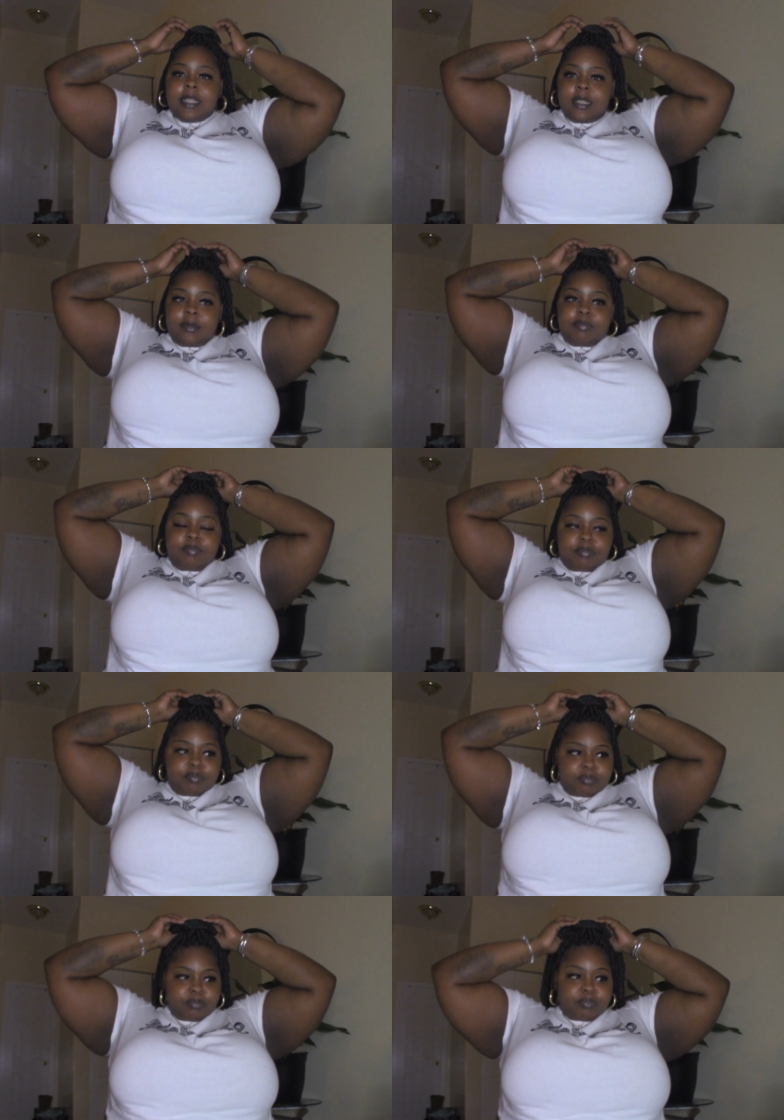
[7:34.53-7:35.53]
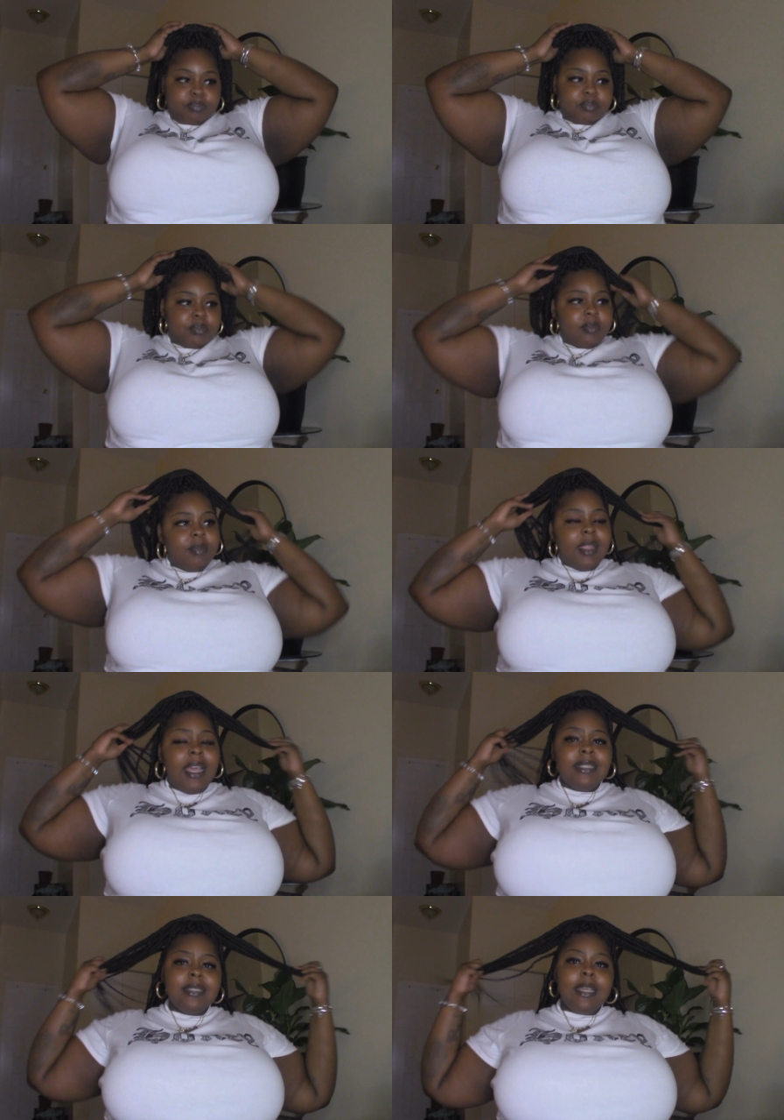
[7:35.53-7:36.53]
um,
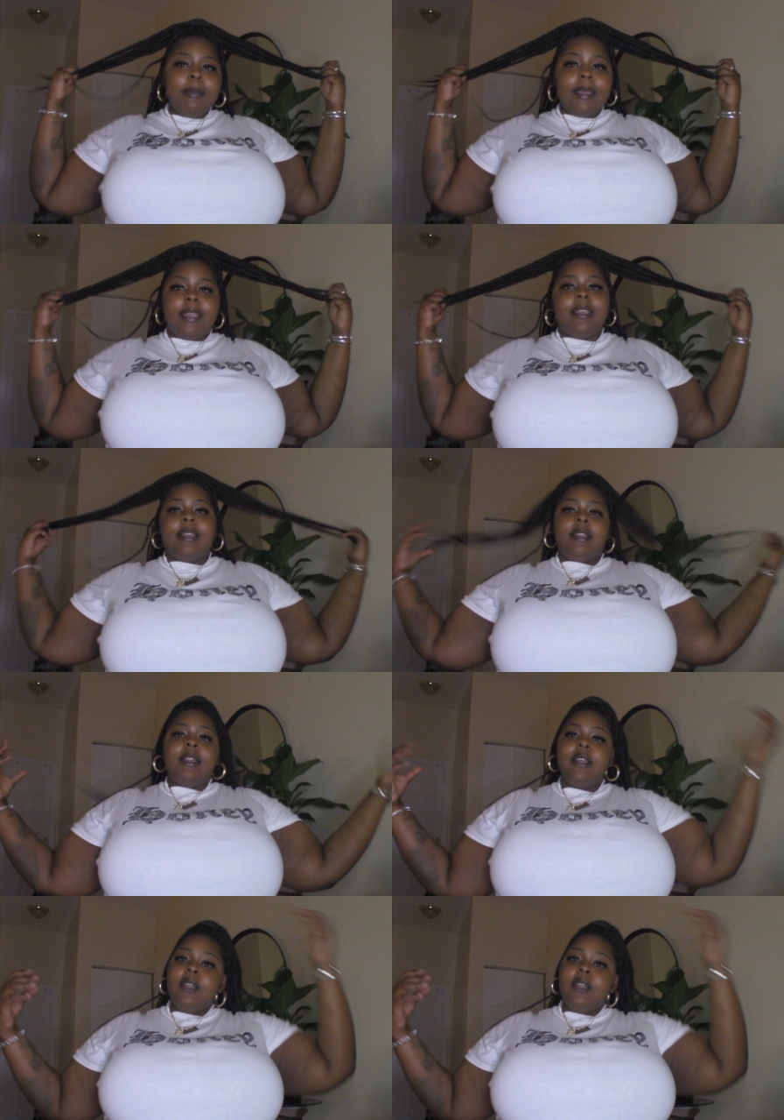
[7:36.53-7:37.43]
I just got back in.